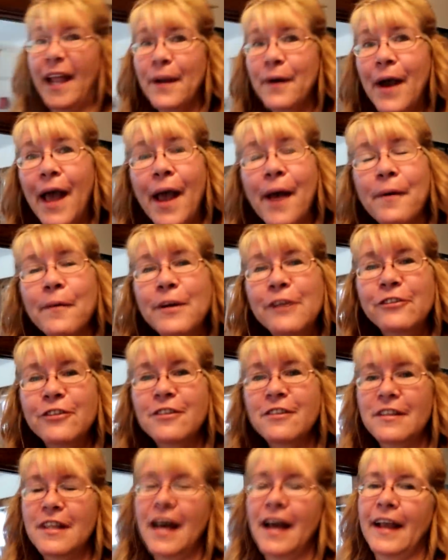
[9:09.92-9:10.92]
Anyway, wish
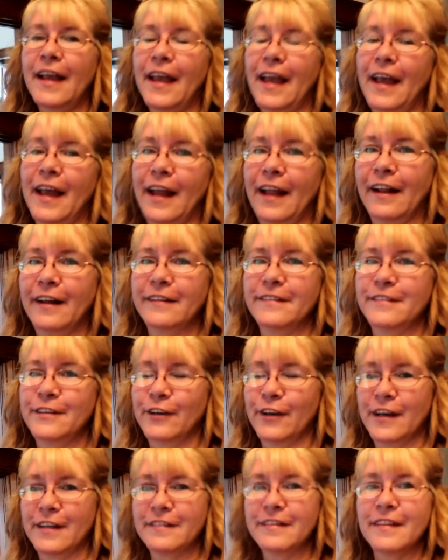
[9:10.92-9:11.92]
us luck, and I'll see
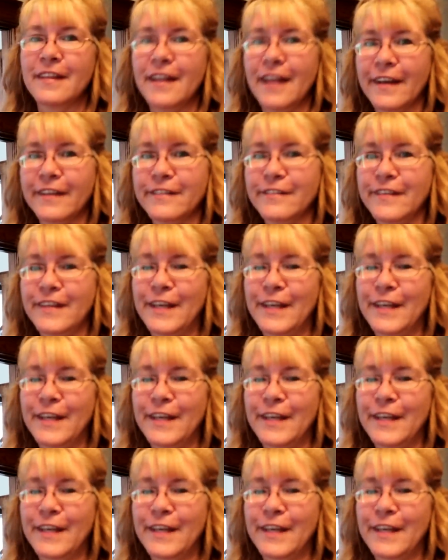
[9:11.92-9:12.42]
you guys in the next